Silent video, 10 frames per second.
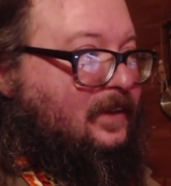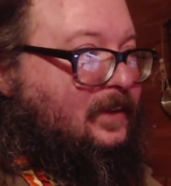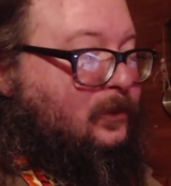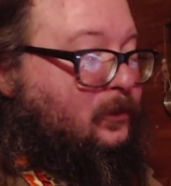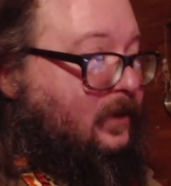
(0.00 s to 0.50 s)

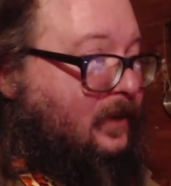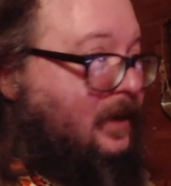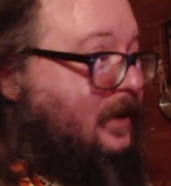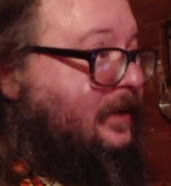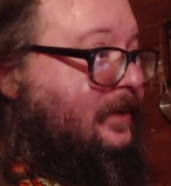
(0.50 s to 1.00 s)
where
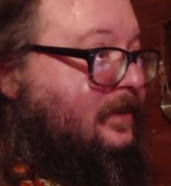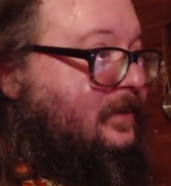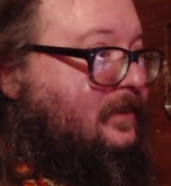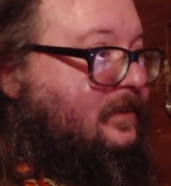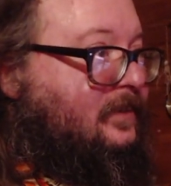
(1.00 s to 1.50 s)
I
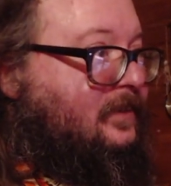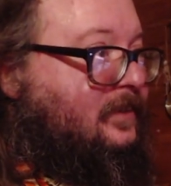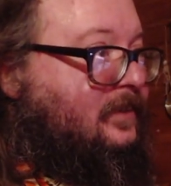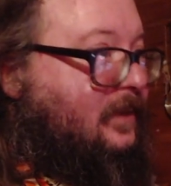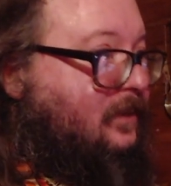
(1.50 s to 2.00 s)

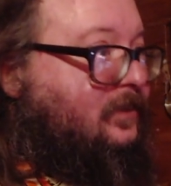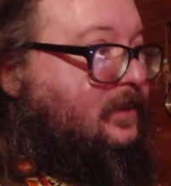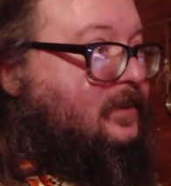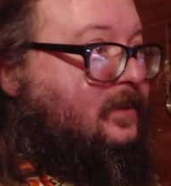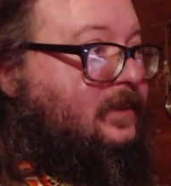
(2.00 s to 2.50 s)

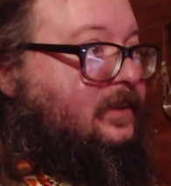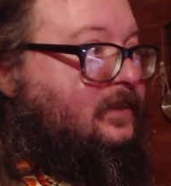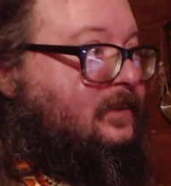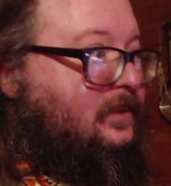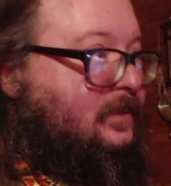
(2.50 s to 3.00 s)
selflessly
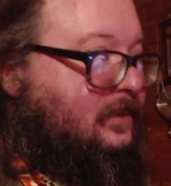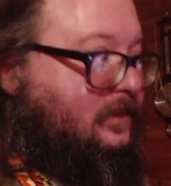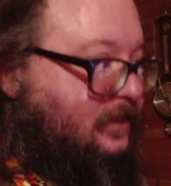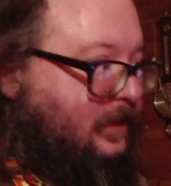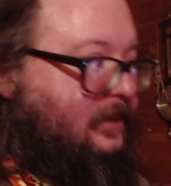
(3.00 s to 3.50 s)

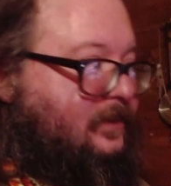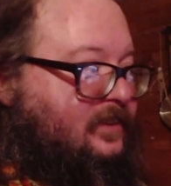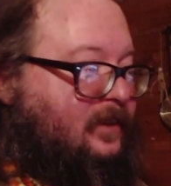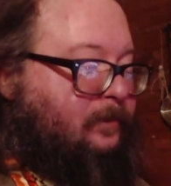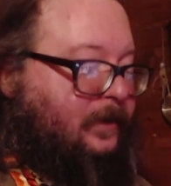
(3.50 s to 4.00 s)
take a
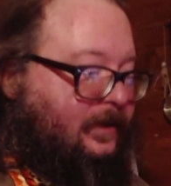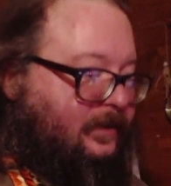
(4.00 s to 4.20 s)
step back.